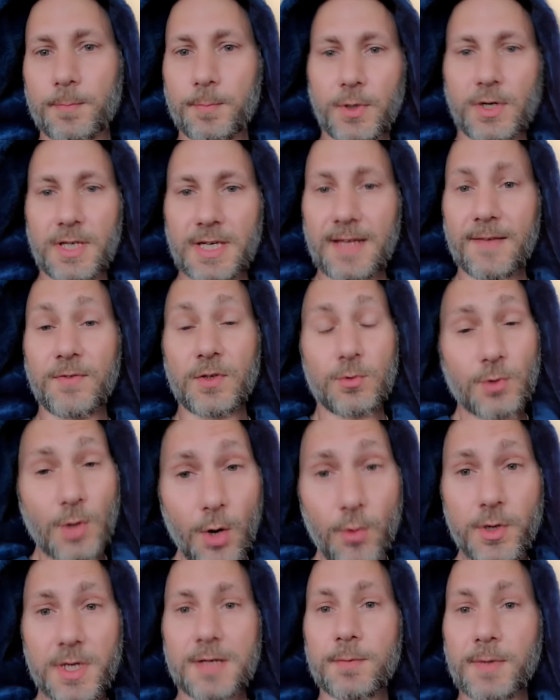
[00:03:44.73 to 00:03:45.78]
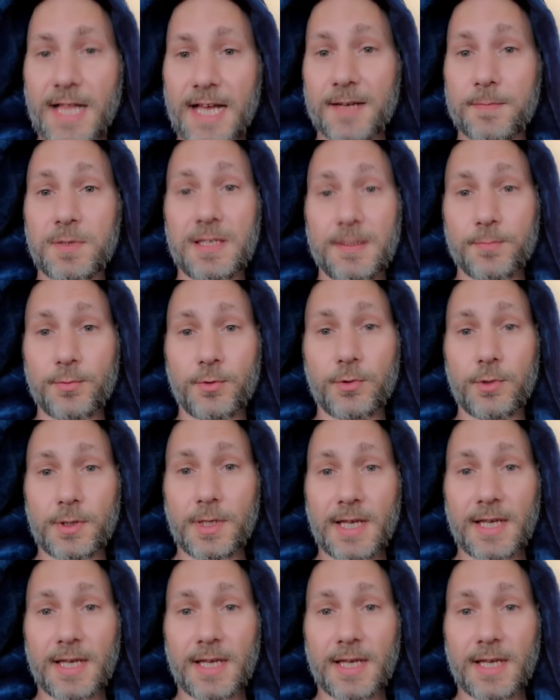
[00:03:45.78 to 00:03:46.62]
But if you know any black people